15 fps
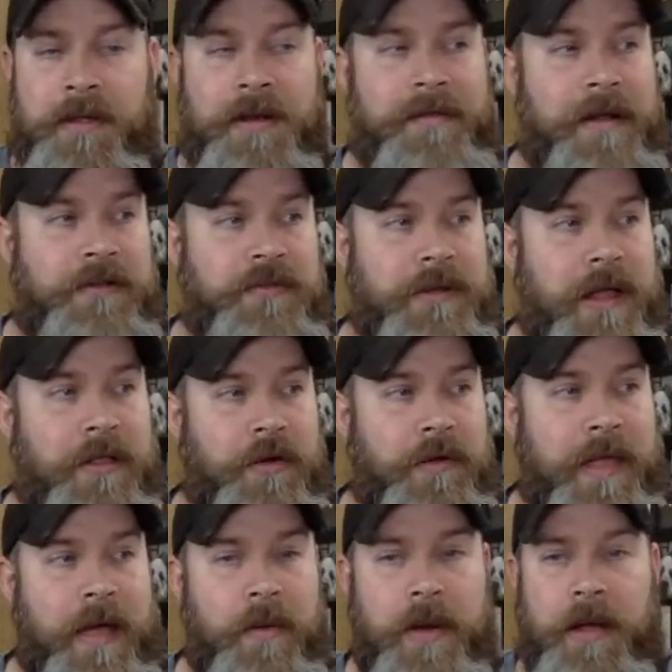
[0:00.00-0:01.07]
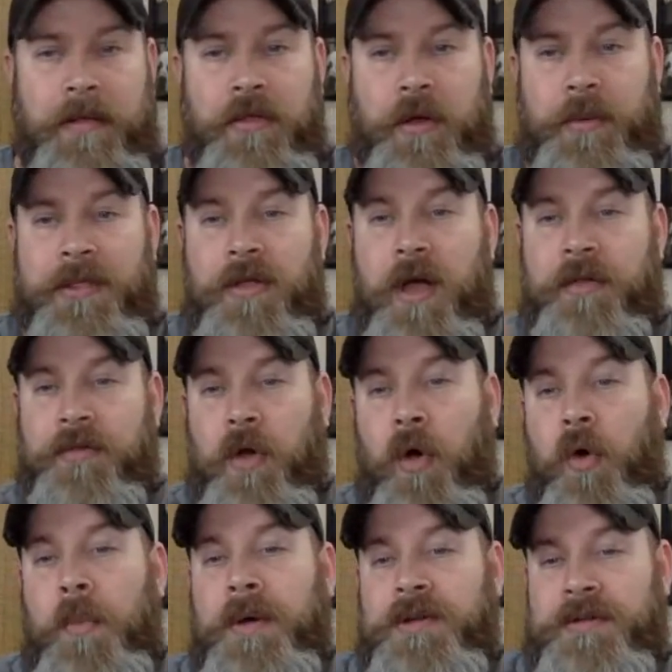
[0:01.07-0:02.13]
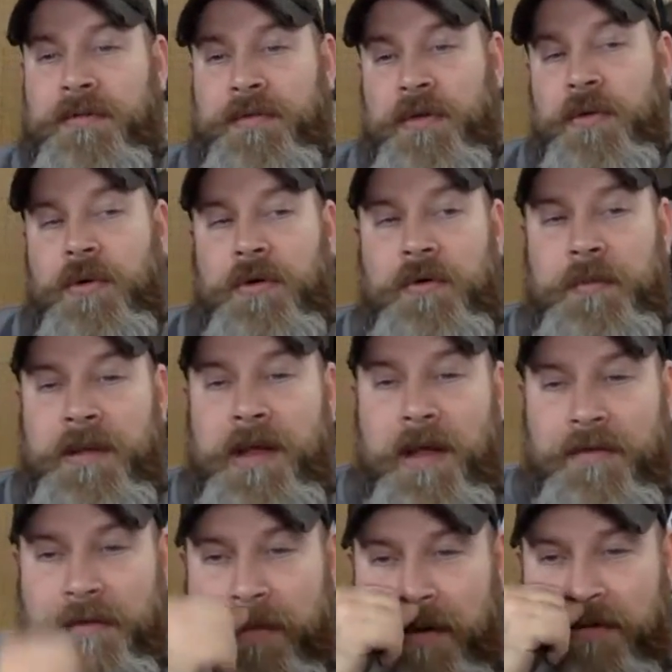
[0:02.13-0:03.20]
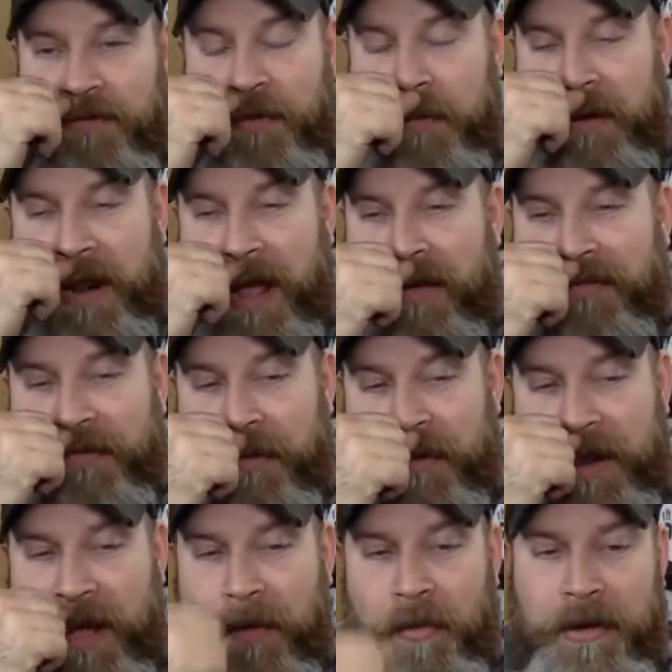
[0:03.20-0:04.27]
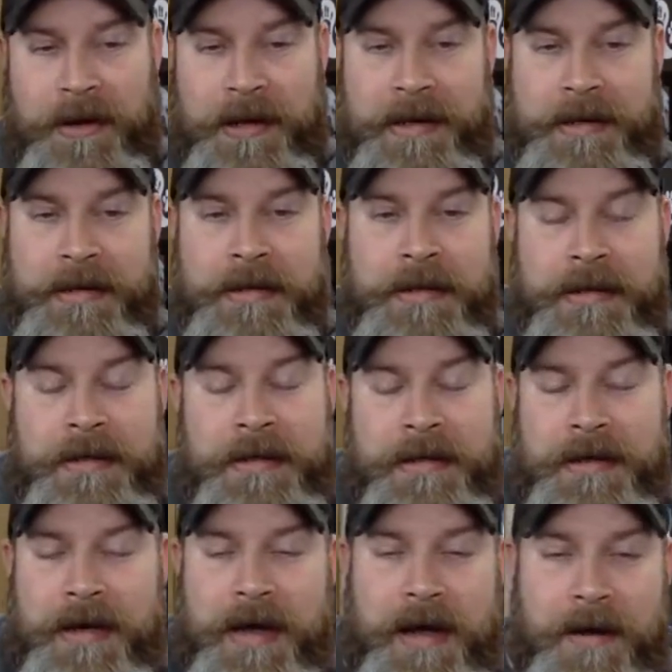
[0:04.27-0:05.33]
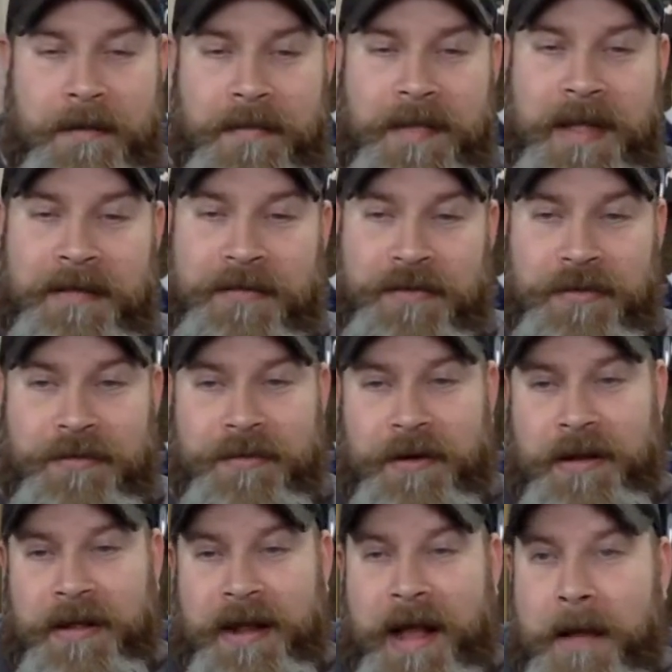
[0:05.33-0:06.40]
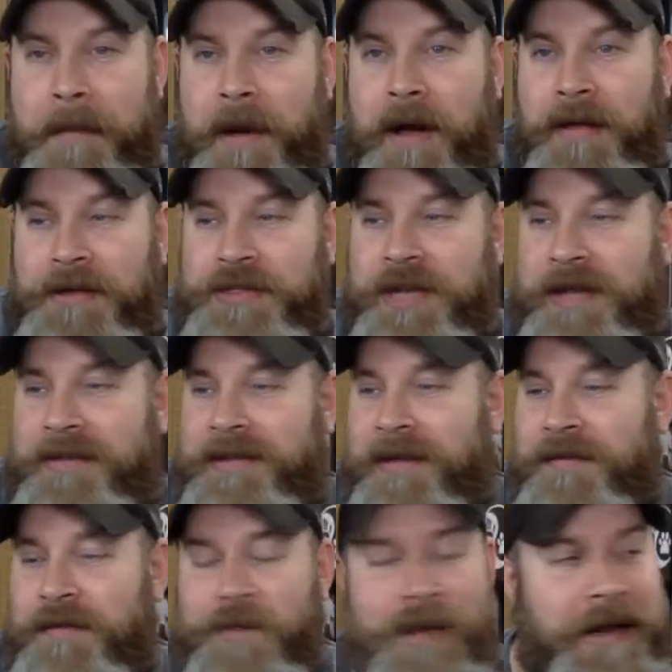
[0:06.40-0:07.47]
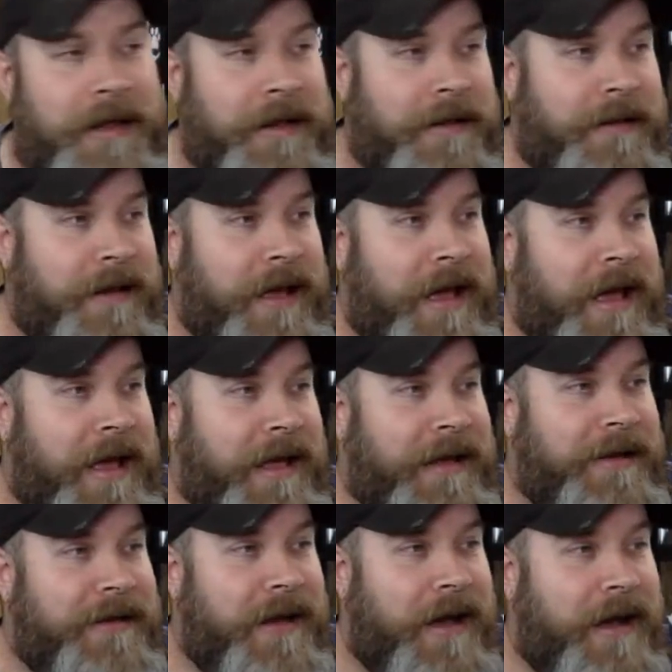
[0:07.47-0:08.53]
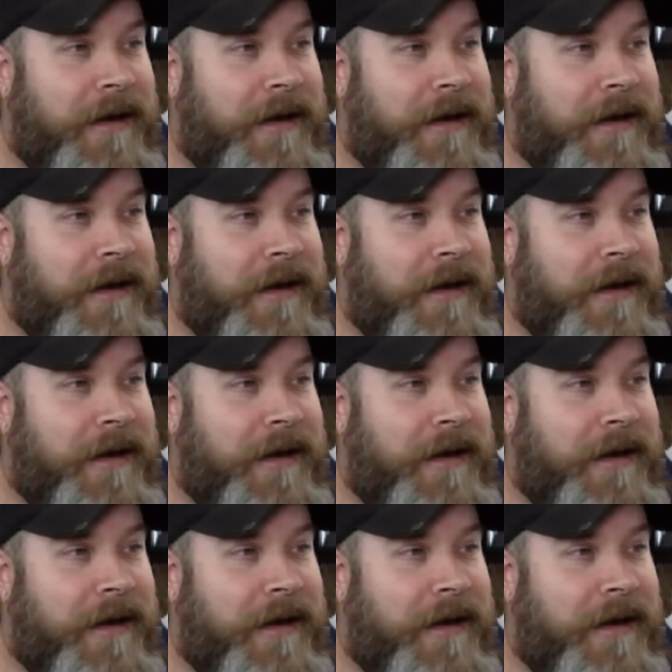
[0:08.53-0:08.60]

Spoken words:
Then eventually they learn that way. Look, we lost a whole bunch of viewers because of my stupid iPhone not working. That's too funny. And I apologize to everybody. And